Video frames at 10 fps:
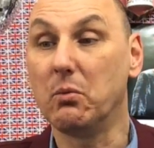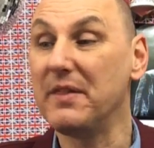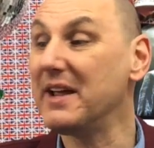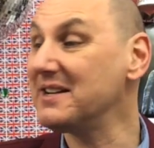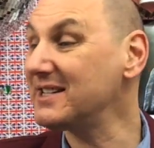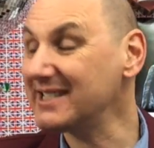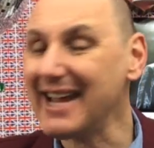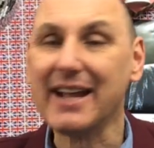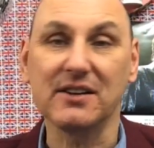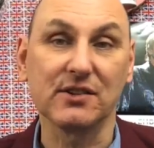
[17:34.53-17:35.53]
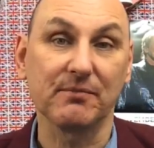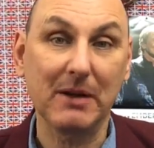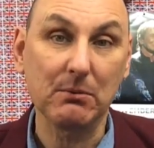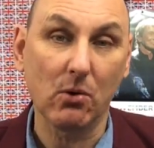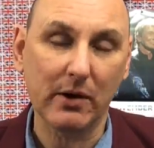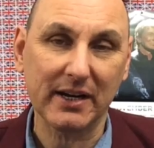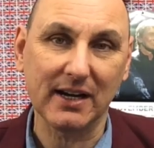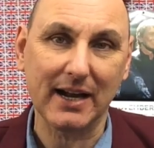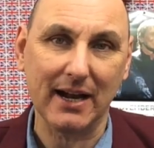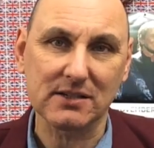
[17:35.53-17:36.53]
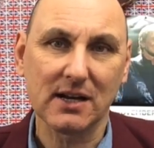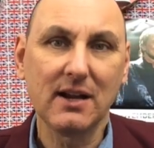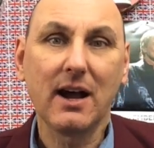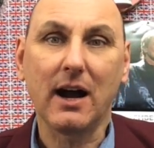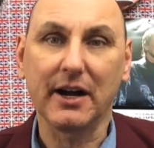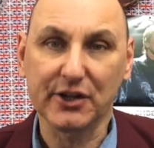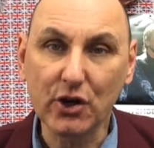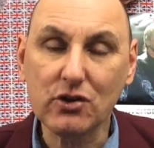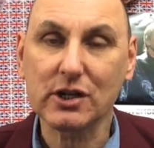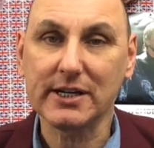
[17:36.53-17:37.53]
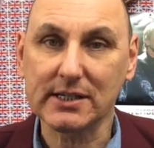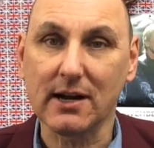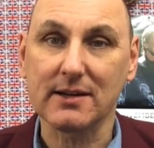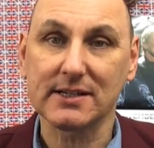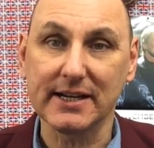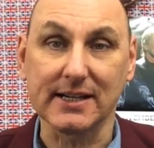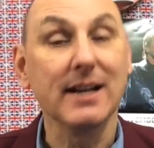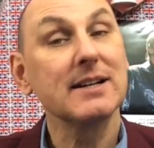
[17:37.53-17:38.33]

Within seconds of me walking in the house, I usually start sneezing.